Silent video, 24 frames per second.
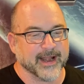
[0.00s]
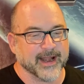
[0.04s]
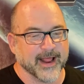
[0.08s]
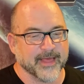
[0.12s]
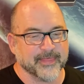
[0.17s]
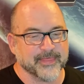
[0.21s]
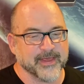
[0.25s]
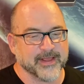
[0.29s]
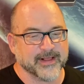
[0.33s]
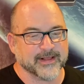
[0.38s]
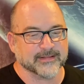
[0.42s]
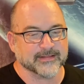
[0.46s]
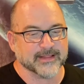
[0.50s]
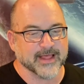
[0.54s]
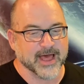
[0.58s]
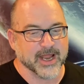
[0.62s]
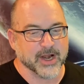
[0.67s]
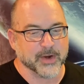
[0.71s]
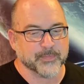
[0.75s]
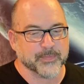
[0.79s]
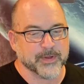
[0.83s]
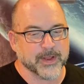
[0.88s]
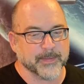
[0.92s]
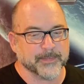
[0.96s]
I think a lot
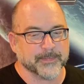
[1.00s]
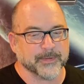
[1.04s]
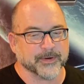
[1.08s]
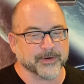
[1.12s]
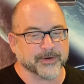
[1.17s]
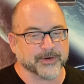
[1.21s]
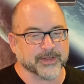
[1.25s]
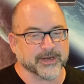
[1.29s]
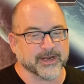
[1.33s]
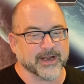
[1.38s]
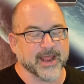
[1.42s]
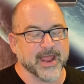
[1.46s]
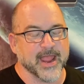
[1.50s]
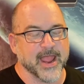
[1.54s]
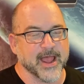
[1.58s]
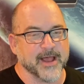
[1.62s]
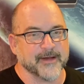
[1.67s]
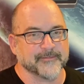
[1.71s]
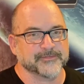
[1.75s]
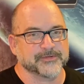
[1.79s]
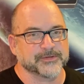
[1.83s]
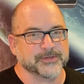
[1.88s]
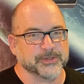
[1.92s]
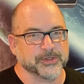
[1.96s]
of people are going to
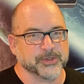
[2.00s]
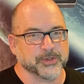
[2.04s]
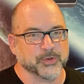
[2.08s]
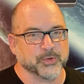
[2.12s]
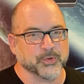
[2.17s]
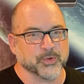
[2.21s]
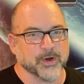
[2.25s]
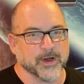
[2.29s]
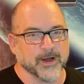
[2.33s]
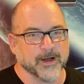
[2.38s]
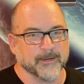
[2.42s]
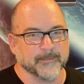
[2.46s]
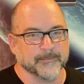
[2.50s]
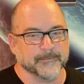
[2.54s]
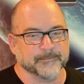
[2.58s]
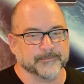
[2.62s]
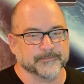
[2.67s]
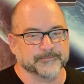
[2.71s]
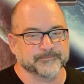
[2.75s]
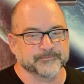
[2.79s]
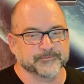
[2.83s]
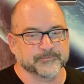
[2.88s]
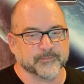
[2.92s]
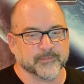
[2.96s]
have to
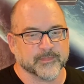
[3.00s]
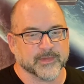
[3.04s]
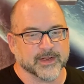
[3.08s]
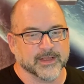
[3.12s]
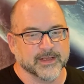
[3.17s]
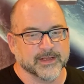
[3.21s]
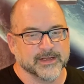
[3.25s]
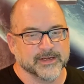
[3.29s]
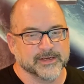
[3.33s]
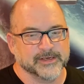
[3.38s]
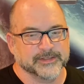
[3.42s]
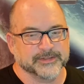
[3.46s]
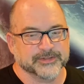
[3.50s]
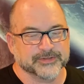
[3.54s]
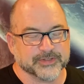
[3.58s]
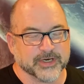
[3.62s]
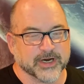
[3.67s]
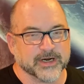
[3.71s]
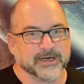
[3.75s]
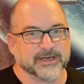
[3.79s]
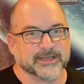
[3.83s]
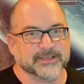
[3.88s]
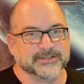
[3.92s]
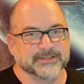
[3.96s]

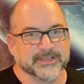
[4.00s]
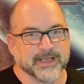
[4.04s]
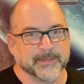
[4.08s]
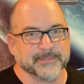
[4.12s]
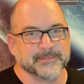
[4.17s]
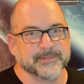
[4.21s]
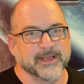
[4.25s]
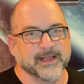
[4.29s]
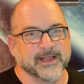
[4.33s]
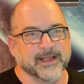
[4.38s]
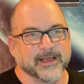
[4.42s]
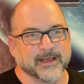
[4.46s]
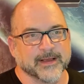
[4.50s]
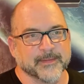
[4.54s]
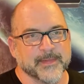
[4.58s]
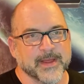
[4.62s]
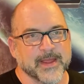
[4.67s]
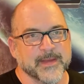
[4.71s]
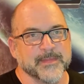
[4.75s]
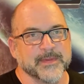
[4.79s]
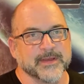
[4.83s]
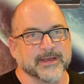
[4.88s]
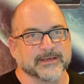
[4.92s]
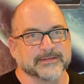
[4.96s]
start accepting
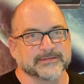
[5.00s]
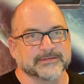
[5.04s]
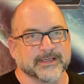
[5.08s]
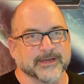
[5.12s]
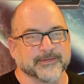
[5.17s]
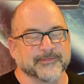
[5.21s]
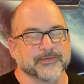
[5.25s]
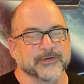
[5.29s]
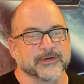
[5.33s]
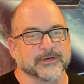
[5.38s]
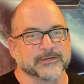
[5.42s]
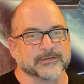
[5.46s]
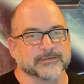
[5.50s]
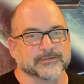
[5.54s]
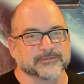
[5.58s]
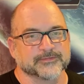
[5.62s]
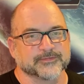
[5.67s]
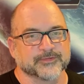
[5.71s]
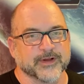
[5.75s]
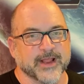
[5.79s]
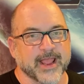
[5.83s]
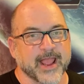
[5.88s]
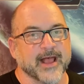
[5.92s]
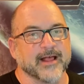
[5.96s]
maybe a different
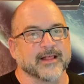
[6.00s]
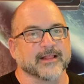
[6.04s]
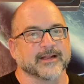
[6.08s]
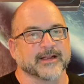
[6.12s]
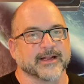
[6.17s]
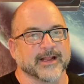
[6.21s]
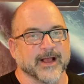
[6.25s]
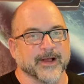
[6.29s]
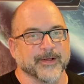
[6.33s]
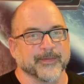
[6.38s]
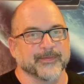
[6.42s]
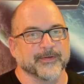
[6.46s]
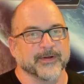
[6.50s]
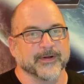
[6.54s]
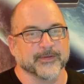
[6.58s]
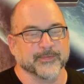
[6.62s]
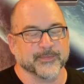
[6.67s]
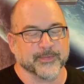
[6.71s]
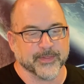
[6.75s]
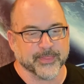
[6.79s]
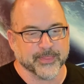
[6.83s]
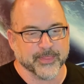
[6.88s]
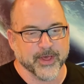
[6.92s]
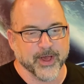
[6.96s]
reality out there than
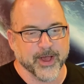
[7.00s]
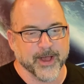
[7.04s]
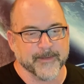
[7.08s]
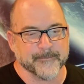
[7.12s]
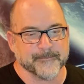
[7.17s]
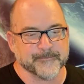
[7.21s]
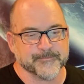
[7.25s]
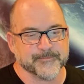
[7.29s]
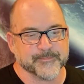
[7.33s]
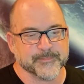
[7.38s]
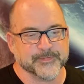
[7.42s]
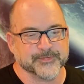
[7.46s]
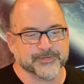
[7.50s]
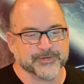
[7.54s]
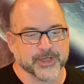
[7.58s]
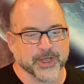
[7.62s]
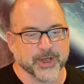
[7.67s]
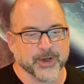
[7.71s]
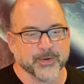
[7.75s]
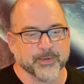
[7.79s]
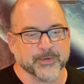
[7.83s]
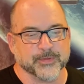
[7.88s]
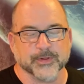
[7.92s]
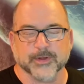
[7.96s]
we thought.
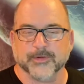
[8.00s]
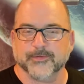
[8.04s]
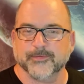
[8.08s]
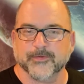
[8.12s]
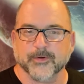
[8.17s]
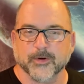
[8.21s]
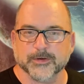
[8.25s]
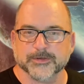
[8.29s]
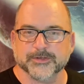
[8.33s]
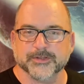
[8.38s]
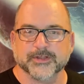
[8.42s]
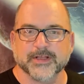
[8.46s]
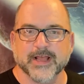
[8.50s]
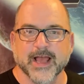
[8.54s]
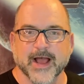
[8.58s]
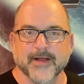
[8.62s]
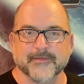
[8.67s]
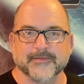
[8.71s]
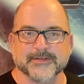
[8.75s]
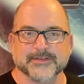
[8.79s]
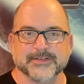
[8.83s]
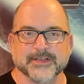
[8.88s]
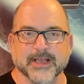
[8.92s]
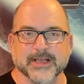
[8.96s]
So look forward to the
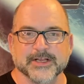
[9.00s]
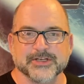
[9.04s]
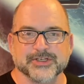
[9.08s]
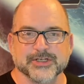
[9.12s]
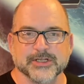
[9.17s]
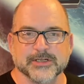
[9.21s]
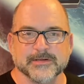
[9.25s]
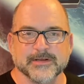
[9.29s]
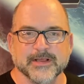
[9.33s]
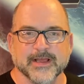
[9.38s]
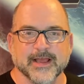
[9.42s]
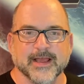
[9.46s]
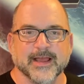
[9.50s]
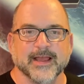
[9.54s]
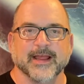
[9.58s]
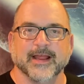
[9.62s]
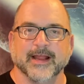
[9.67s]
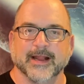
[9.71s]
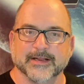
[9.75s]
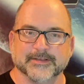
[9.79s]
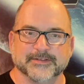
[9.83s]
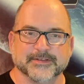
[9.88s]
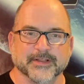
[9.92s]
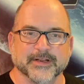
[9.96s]
conversation.
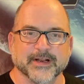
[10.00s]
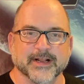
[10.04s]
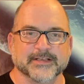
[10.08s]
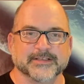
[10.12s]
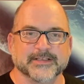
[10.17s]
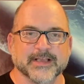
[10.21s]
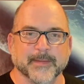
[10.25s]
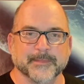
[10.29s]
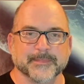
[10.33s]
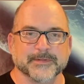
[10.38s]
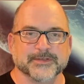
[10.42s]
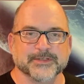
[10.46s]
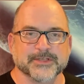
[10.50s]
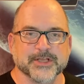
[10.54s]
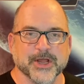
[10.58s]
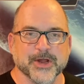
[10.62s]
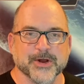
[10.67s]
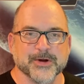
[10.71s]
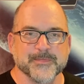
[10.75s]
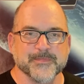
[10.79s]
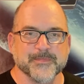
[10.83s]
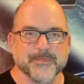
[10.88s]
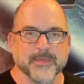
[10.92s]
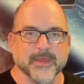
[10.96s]
Until the next
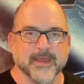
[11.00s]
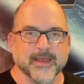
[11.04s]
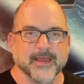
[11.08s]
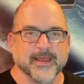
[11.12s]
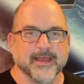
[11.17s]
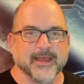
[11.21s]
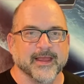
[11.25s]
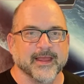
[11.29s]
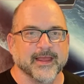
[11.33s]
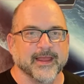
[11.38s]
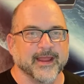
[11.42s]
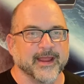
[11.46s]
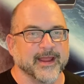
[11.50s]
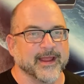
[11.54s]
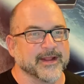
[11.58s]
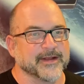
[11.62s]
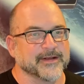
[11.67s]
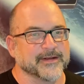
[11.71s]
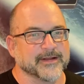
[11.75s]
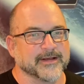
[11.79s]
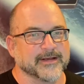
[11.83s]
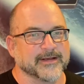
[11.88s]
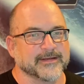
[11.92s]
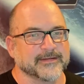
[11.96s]
episode.
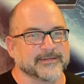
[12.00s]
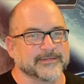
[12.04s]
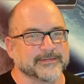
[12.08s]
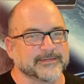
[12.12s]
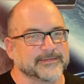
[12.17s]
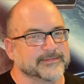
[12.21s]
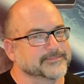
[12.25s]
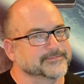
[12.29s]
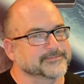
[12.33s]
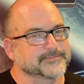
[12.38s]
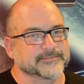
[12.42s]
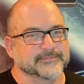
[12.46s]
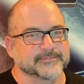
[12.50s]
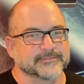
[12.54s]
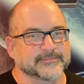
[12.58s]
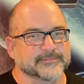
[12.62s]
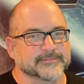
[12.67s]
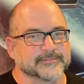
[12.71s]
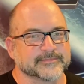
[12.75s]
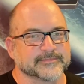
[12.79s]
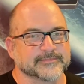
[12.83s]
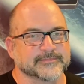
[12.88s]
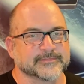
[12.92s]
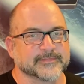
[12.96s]
And
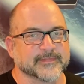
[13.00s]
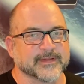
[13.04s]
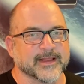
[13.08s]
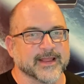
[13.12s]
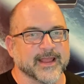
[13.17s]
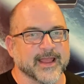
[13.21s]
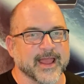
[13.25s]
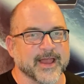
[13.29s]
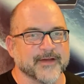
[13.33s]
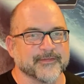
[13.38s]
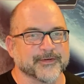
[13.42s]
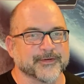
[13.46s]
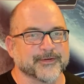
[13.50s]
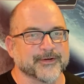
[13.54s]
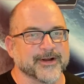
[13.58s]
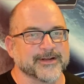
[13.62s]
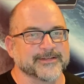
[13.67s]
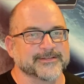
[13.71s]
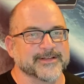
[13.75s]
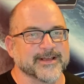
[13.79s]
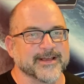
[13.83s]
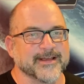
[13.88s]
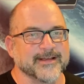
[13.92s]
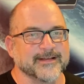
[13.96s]
have a
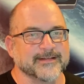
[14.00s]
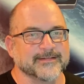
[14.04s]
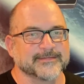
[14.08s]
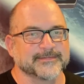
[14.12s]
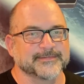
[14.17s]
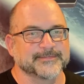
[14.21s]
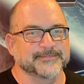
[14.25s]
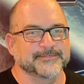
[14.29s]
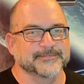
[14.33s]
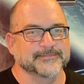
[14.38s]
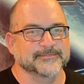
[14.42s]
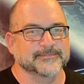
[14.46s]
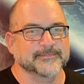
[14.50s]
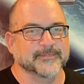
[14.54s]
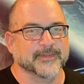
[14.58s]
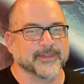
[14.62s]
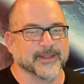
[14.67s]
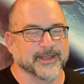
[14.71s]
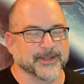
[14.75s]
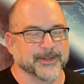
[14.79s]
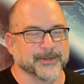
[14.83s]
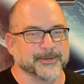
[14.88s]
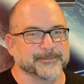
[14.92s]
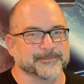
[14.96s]
great day.
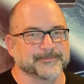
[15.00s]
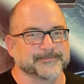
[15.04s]
Thank you.